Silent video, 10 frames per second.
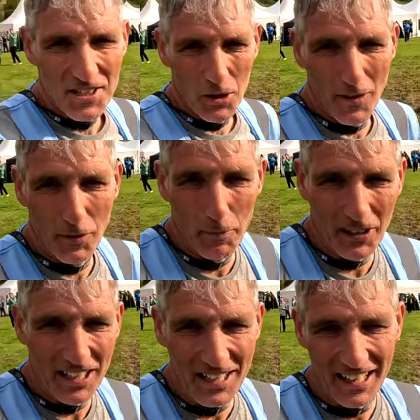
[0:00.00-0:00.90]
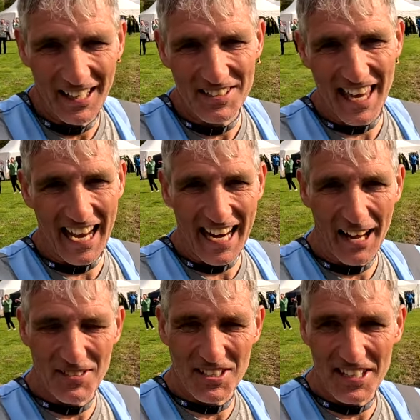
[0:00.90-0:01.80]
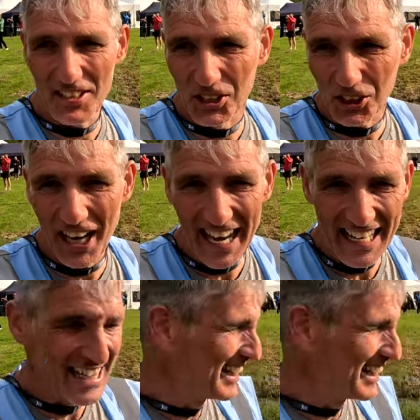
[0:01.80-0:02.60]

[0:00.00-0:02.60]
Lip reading: So everybody is getting out to see the train,